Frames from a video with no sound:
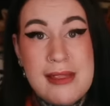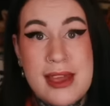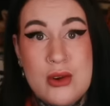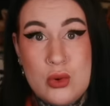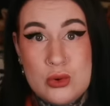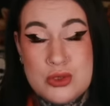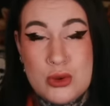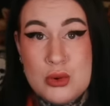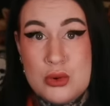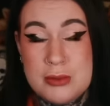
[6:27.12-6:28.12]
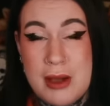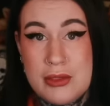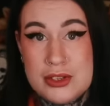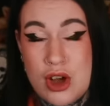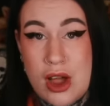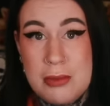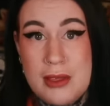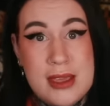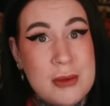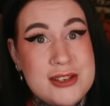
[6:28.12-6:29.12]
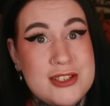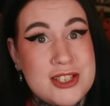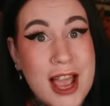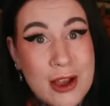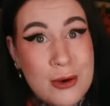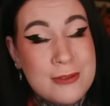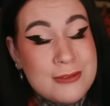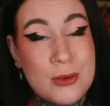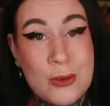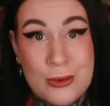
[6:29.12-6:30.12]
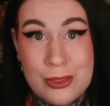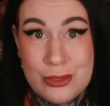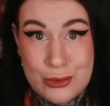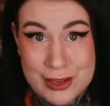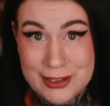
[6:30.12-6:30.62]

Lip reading: then also talks about the time that he went to jail for 3